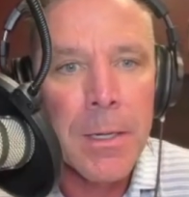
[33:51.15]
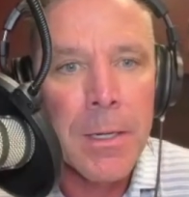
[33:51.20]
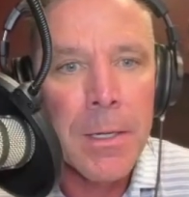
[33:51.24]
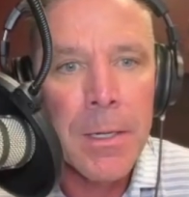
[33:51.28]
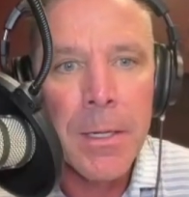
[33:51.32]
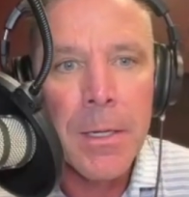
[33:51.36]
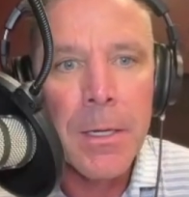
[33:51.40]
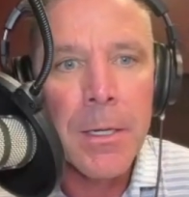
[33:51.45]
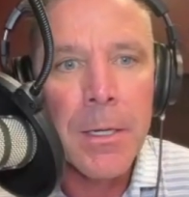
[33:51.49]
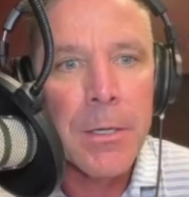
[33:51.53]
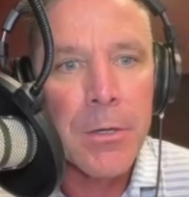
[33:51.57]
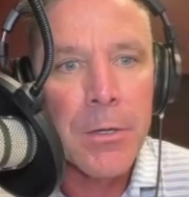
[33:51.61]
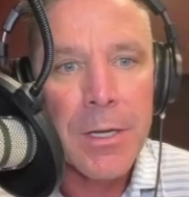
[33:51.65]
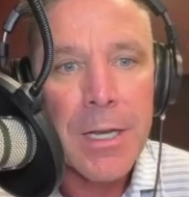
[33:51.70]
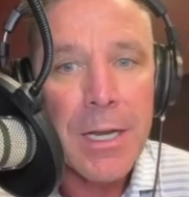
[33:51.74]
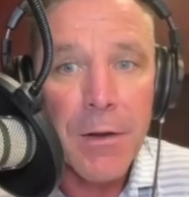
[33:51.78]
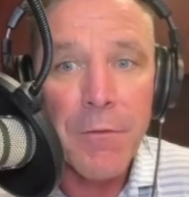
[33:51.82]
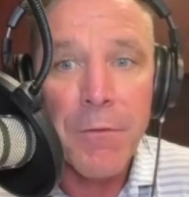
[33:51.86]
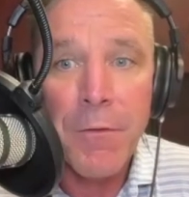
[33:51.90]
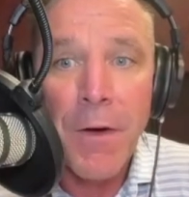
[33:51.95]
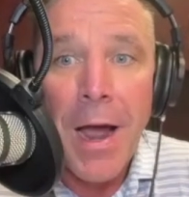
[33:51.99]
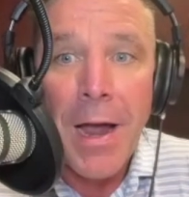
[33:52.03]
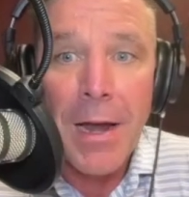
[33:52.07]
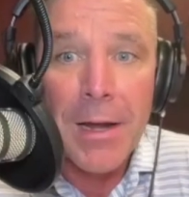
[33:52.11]
you need to
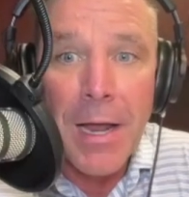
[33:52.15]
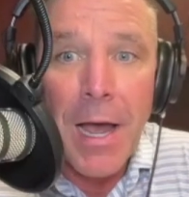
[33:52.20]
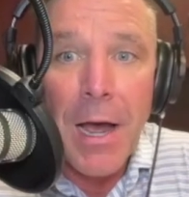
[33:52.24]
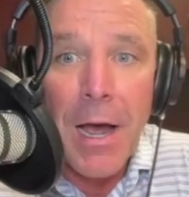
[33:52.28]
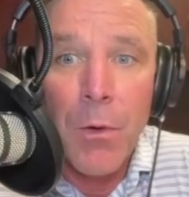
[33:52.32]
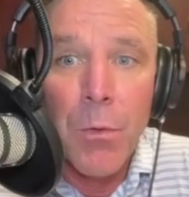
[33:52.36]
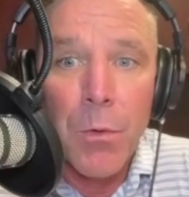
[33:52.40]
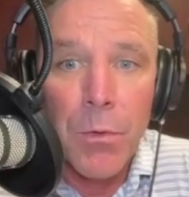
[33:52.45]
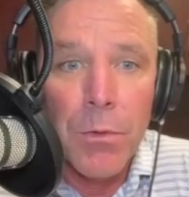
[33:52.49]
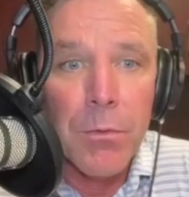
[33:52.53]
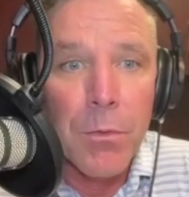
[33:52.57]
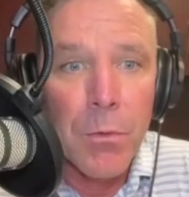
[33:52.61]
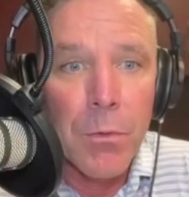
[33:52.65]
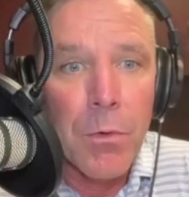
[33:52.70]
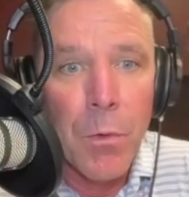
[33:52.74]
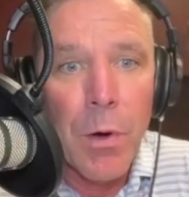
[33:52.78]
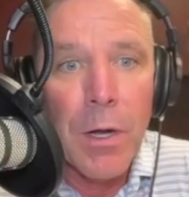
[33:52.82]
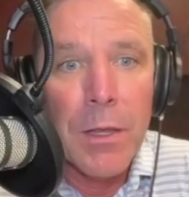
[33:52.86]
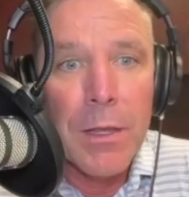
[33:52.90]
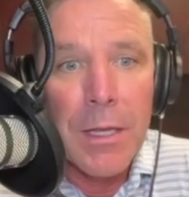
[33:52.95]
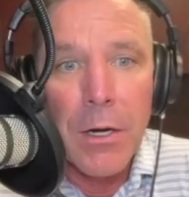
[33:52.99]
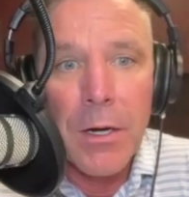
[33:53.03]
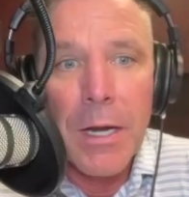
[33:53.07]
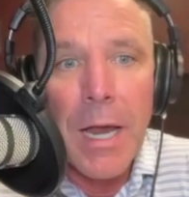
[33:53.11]
find out what
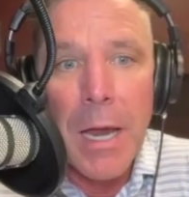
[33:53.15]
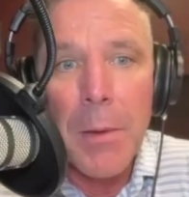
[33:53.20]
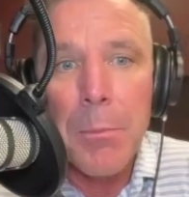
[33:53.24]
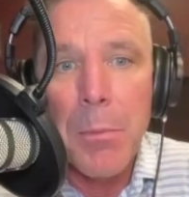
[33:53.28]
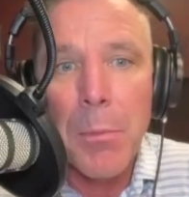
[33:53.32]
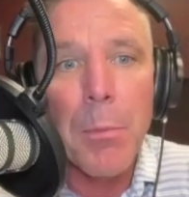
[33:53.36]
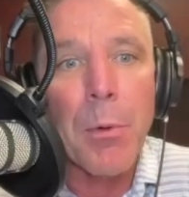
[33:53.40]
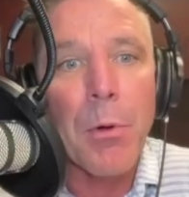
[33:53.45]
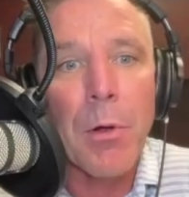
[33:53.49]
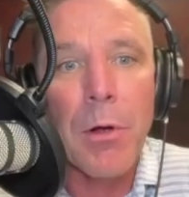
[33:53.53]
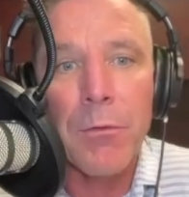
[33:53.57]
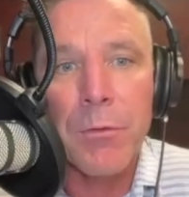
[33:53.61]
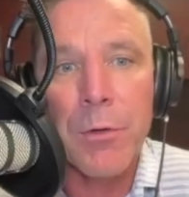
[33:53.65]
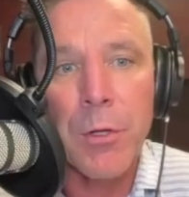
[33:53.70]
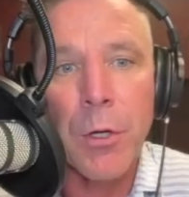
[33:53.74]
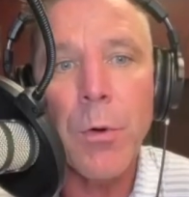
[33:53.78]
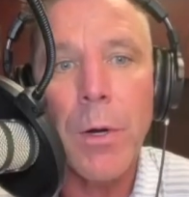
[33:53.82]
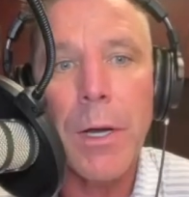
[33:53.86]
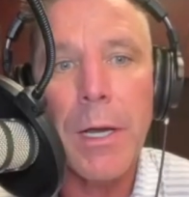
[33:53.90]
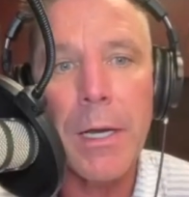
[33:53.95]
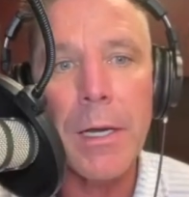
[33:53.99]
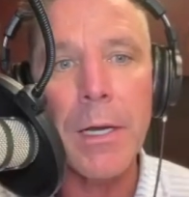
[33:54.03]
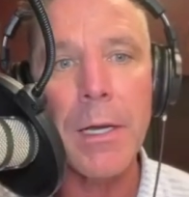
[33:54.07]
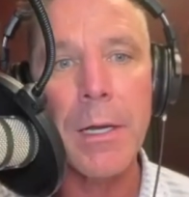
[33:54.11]
they're capable of
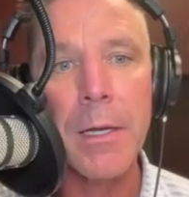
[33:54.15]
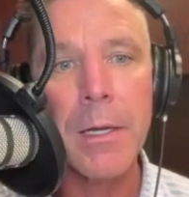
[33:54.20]
doing.